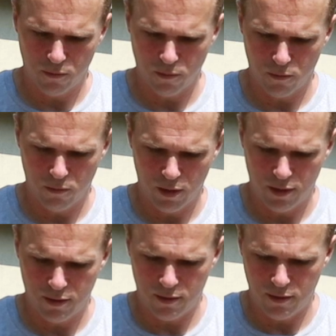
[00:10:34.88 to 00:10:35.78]
So
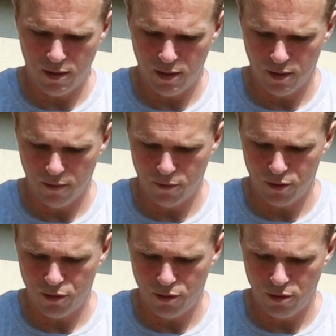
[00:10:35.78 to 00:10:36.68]
let's see
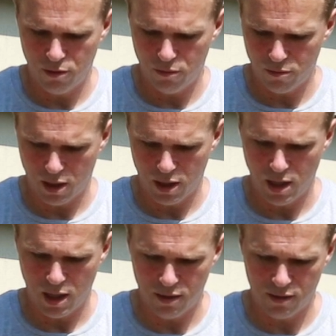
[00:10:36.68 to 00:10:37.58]
what you do, I
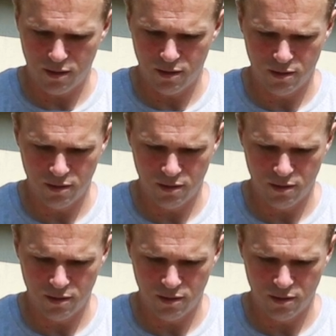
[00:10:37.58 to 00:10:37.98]
guess.